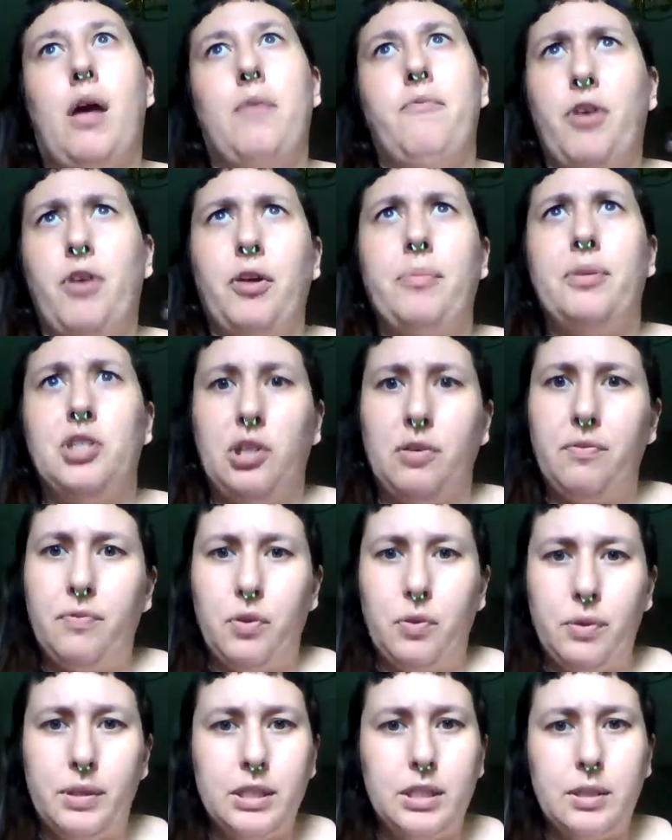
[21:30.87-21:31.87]
um, very much
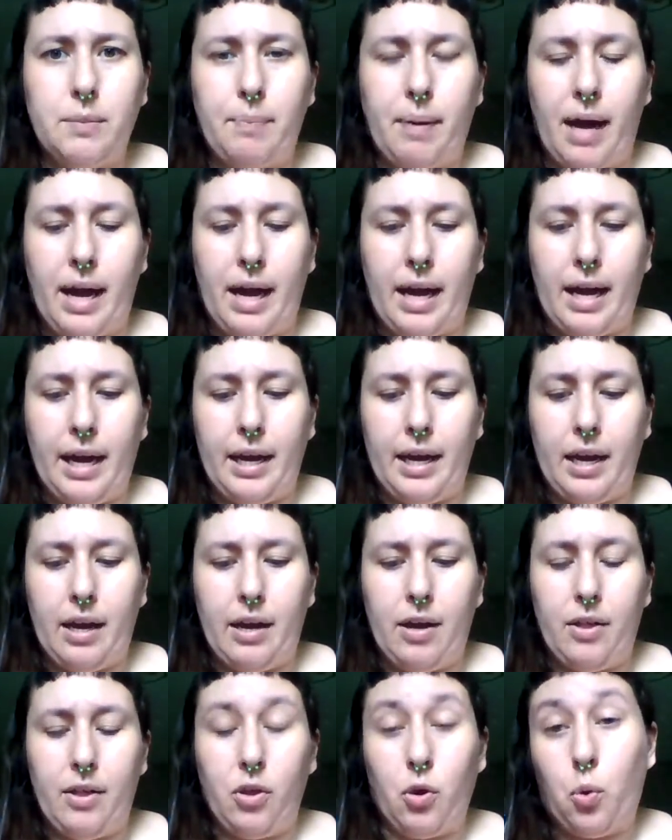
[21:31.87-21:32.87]
influenced by uh,
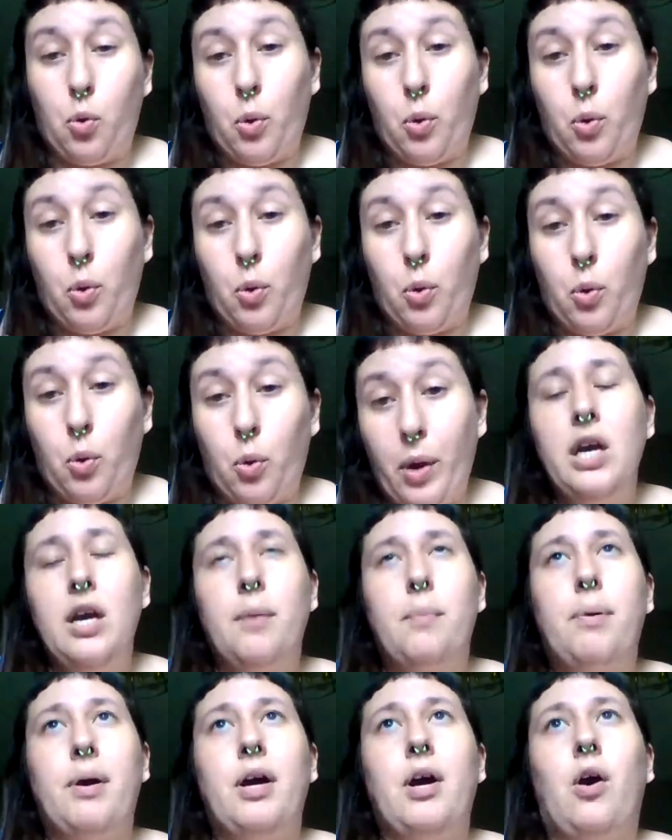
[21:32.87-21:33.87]
the Quakers,
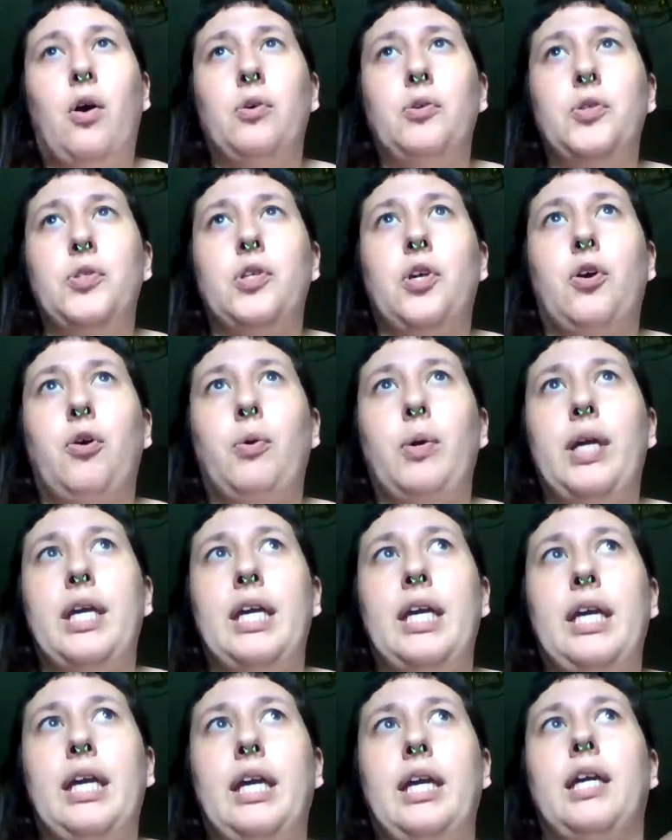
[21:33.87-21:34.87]
but also
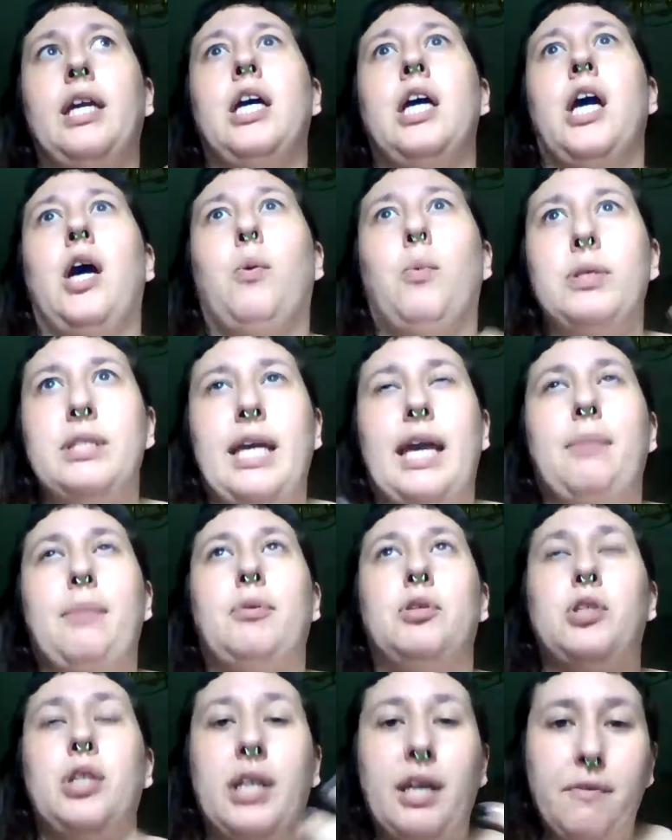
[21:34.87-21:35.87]
he was
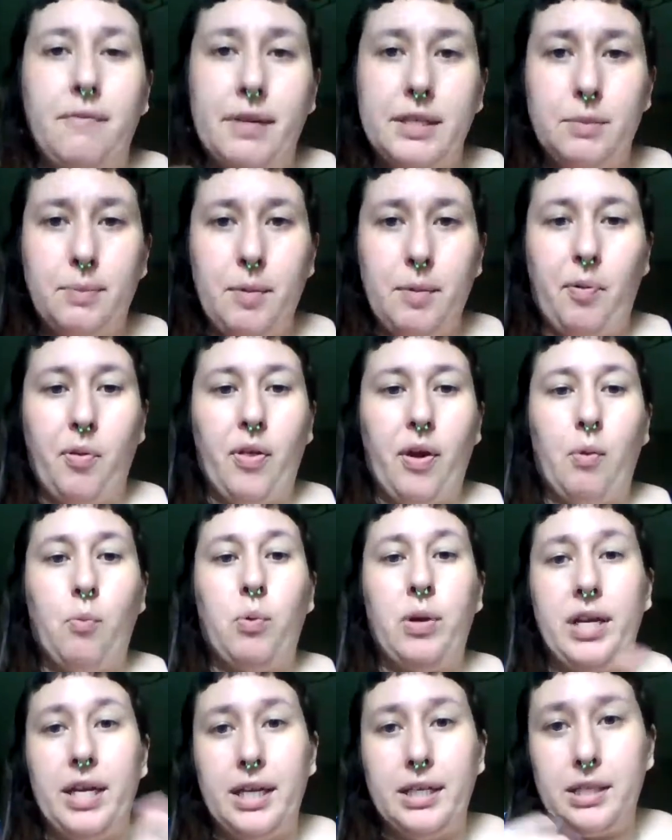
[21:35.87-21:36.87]
able to convince people that
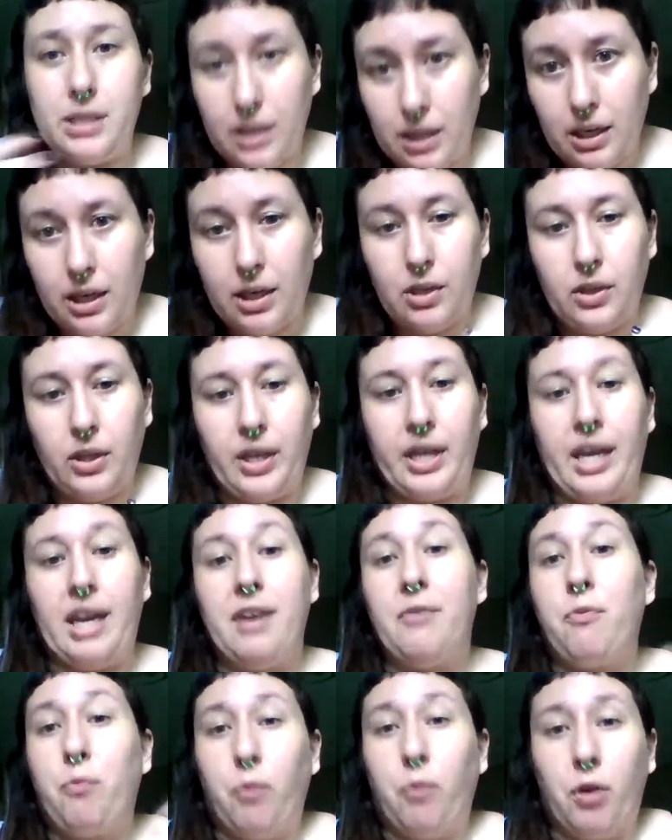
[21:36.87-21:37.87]
we need to, like, if
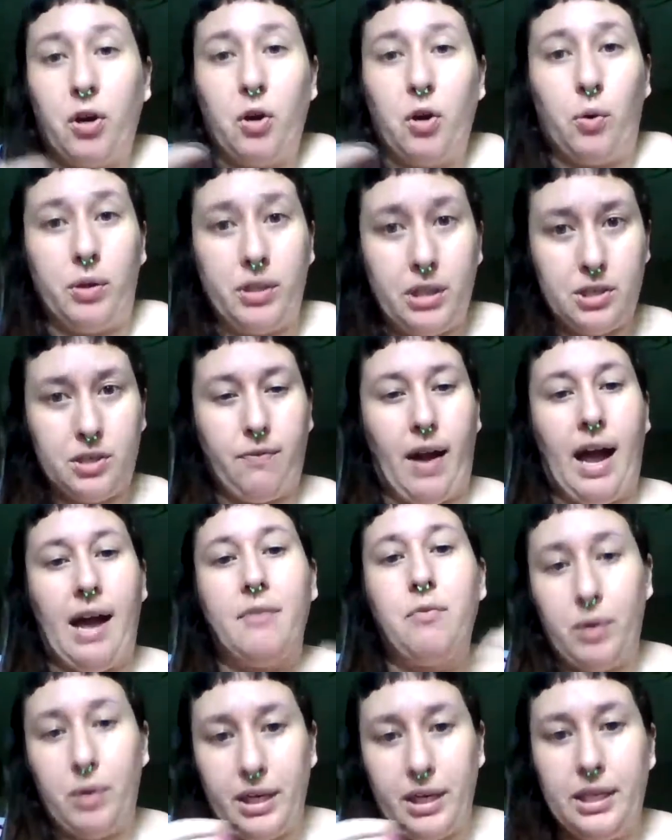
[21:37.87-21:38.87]
we're going to survive,
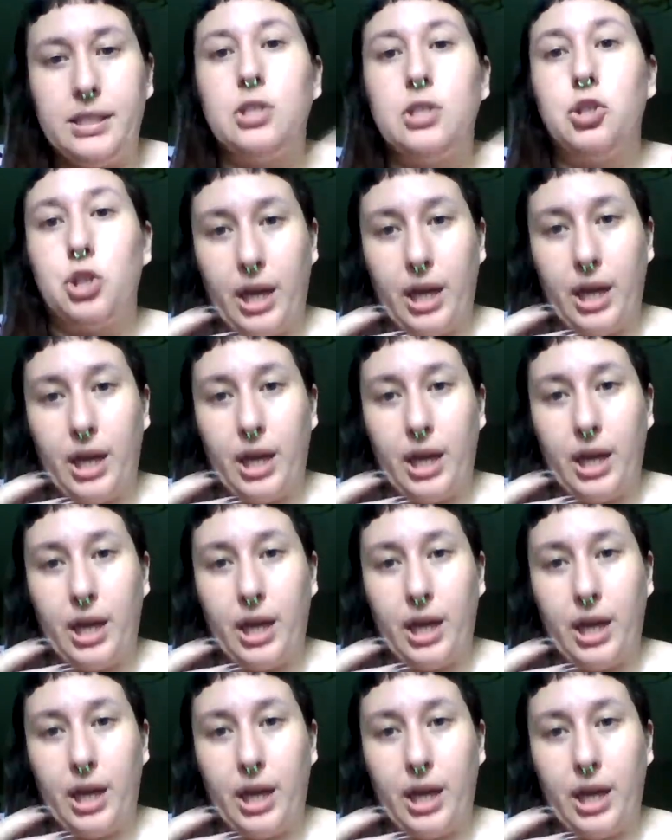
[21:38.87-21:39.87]
we need to change
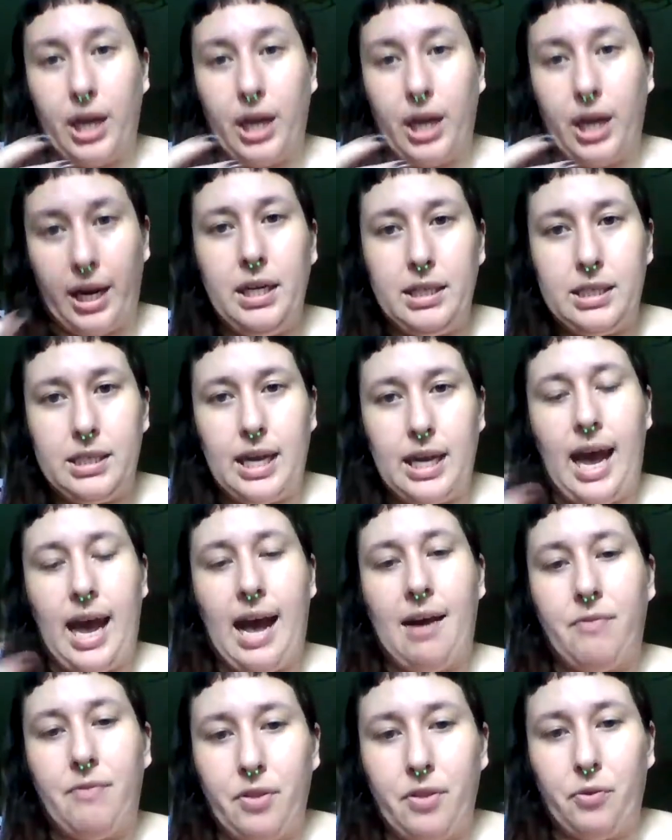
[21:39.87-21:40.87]
and we need to
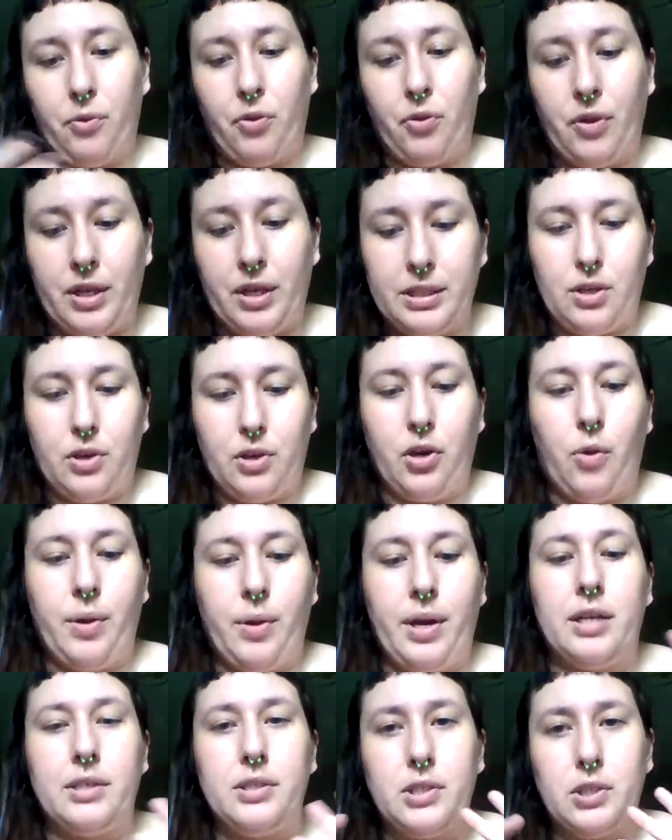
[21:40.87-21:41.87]
have other things that are going
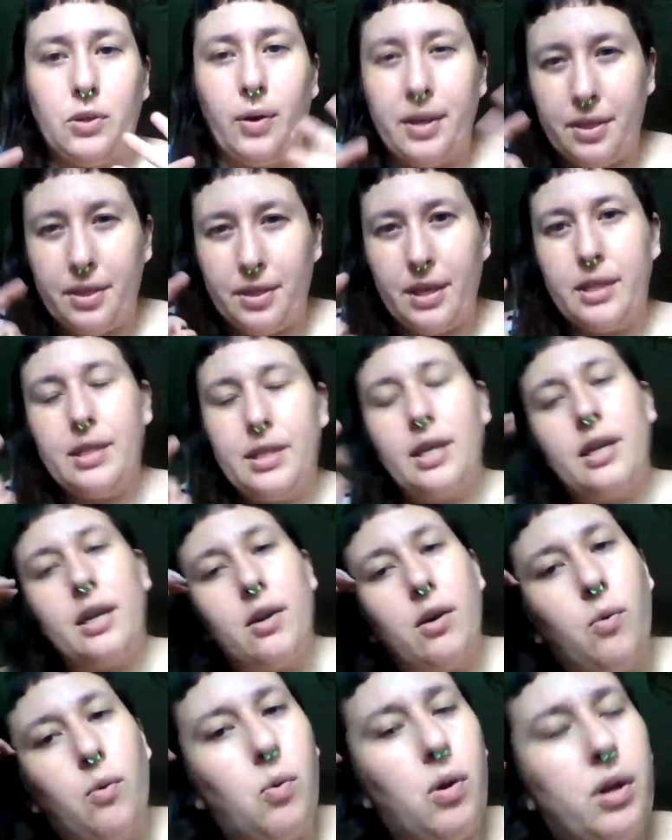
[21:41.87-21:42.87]
on. So I think that
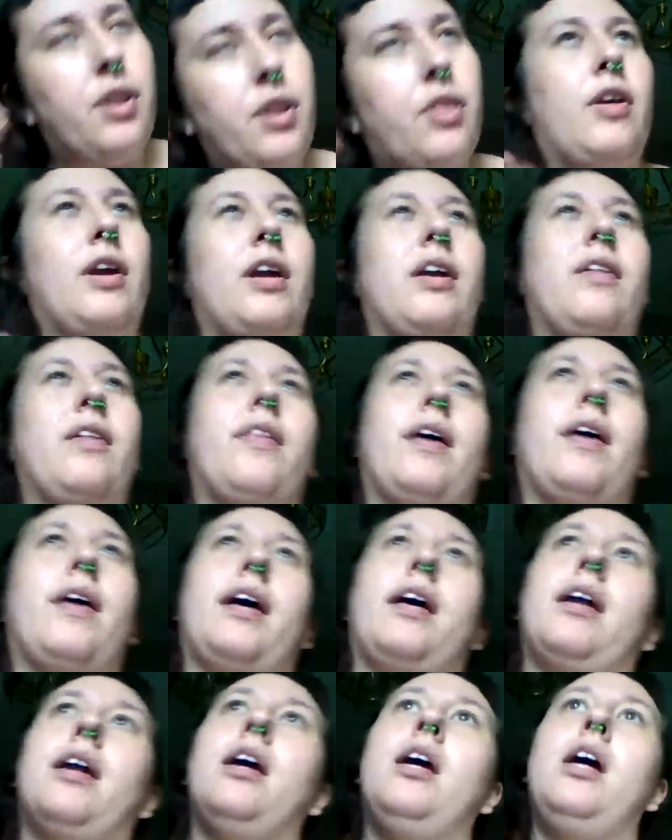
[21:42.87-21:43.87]
one thing that
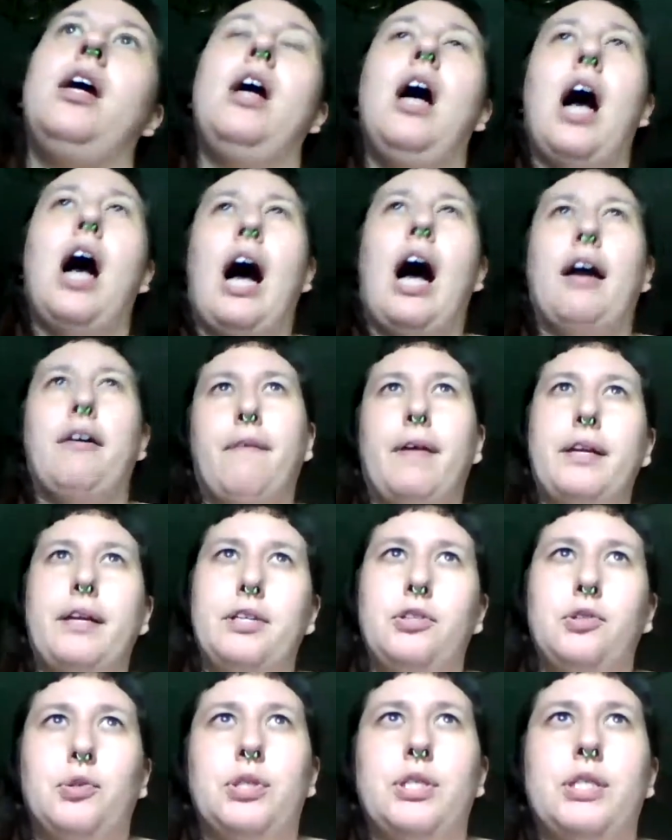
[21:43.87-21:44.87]
I find
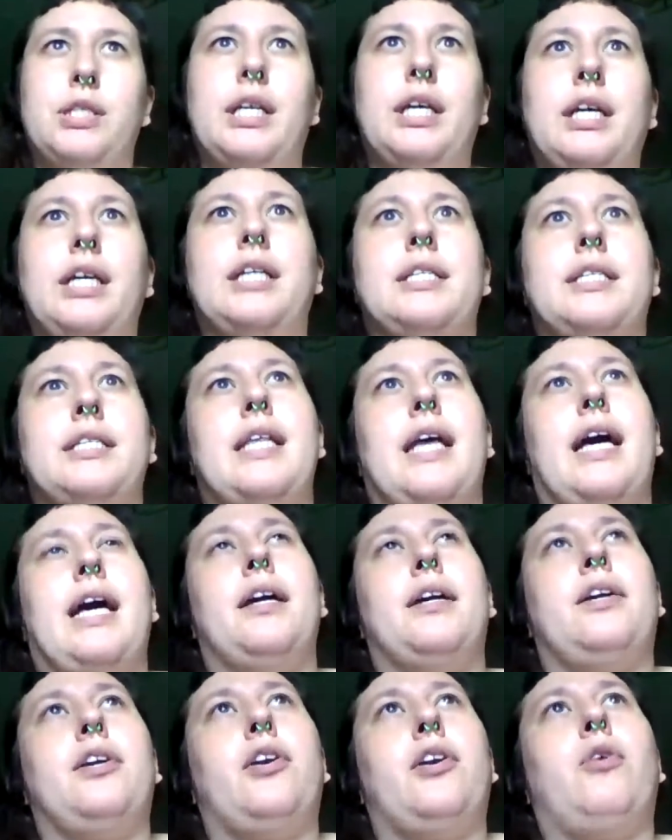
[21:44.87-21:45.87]
interesting is that,
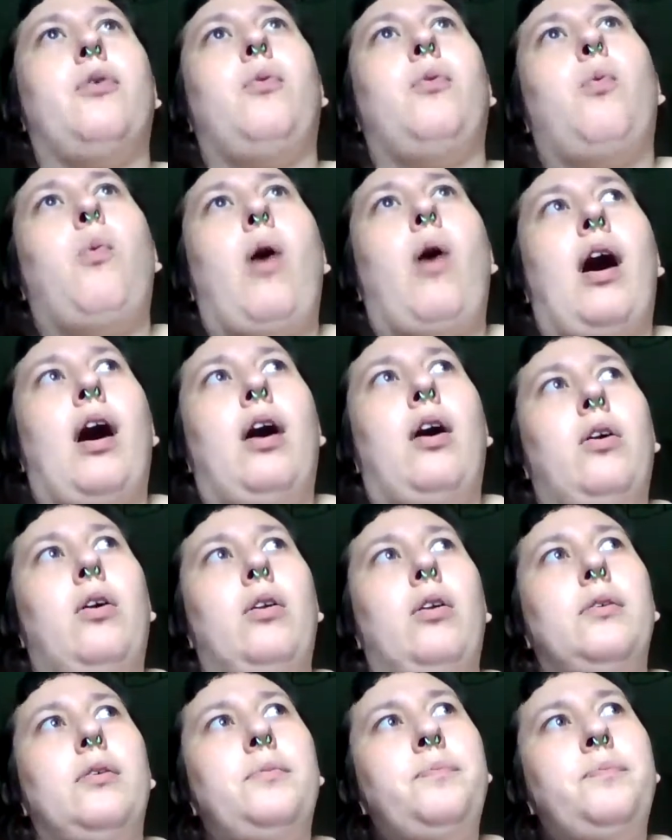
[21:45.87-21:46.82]
you know, while